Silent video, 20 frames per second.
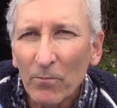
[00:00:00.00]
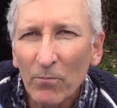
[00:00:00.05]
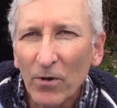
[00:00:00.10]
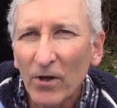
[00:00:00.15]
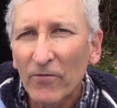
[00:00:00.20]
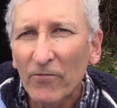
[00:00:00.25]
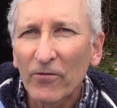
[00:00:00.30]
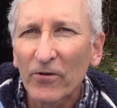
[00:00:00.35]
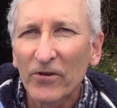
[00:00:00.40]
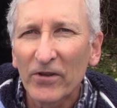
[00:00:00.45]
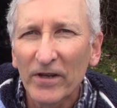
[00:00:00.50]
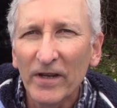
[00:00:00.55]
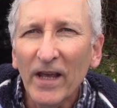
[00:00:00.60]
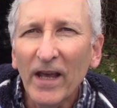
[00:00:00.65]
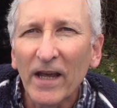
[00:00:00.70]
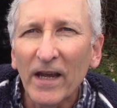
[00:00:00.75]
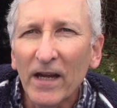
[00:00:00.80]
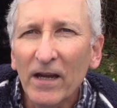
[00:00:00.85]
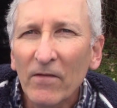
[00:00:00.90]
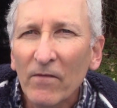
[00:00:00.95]
But for
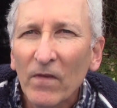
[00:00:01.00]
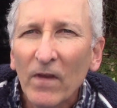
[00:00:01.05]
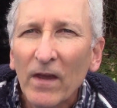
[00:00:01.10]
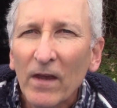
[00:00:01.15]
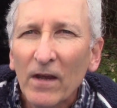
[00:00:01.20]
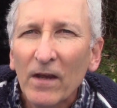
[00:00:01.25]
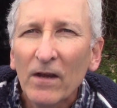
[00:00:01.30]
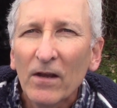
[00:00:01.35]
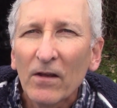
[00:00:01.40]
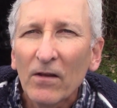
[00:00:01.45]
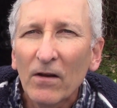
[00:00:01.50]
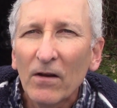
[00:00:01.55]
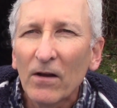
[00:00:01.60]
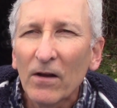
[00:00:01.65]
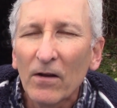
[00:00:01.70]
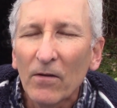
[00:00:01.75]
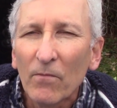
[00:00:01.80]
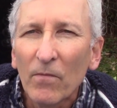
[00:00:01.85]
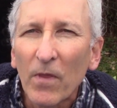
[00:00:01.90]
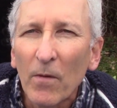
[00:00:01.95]
today,
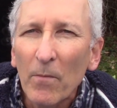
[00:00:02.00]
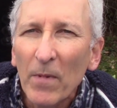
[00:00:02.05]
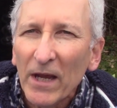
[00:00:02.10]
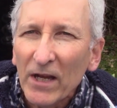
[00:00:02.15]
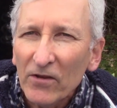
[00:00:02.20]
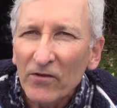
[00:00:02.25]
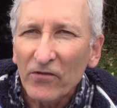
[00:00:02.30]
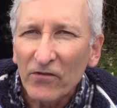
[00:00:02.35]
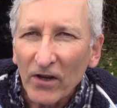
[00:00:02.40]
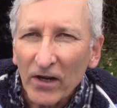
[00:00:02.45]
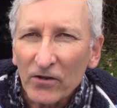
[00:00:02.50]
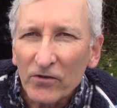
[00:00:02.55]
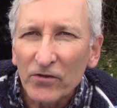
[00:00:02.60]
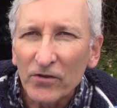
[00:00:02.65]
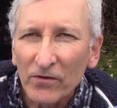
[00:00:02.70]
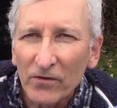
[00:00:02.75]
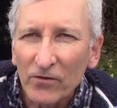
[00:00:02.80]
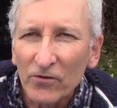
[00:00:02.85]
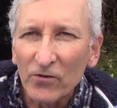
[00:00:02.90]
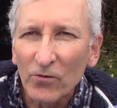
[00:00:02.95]
uh, the main
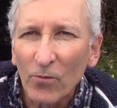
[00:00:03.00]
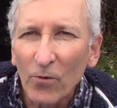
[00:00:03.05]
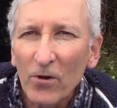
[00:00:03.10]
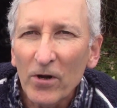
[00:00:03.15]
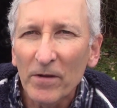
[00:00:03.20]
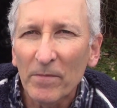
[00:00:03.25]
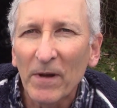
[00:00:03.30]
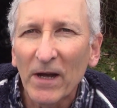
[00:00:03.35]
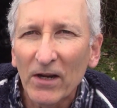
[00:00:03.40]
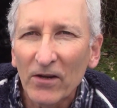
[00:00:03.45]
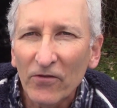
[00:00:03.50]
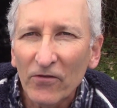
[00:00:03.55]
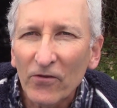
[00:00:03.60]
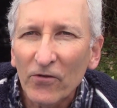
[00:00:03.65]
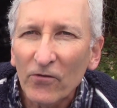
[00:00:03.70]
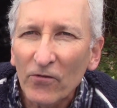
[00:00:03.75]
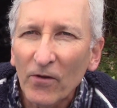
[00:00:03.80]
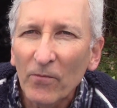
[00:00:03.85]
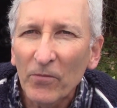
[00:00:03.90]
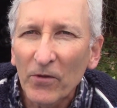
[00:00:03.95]
section that you're worried about is
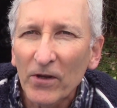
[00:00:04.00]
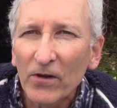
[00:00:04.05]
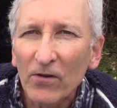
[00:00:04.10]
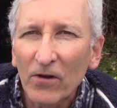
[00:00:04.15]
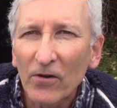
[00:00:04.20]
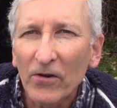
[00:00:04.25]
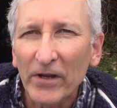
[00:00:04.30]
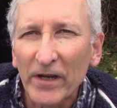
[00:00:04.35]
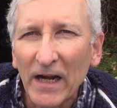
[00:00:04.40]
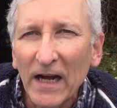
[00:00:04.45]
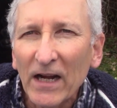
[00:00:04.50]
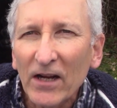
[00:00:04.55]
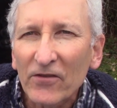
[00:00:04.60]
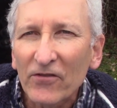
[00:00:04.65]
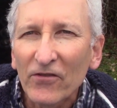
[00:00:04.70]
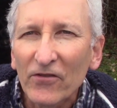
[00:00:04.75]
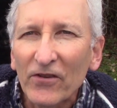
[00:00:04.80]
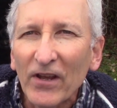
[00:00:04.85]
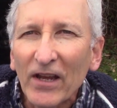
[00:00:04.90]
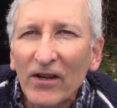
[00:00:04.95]
there's something called an
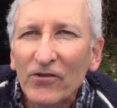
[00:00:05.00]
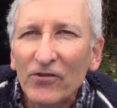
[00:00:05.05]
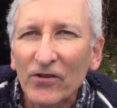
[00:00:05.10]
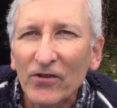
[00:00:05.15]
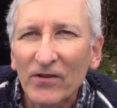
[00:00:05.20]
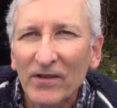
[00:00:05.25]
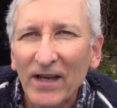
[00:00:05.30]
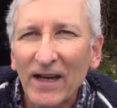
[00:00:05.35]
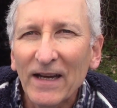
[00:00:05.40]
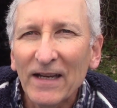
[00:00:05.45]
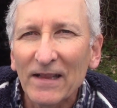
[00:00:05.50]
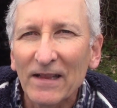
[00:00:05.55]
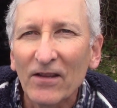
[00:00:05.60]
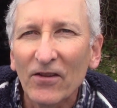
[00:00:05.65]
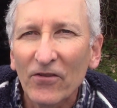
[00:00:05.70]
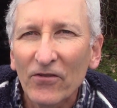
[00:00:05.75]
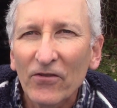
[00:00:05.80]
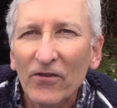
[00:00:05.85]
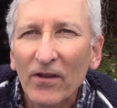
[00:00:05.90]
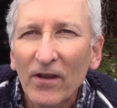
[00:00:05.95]
oxidation
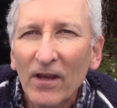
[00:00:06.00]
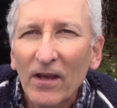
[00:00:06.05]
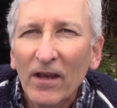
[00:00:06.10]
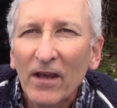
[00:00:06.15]
catalyst.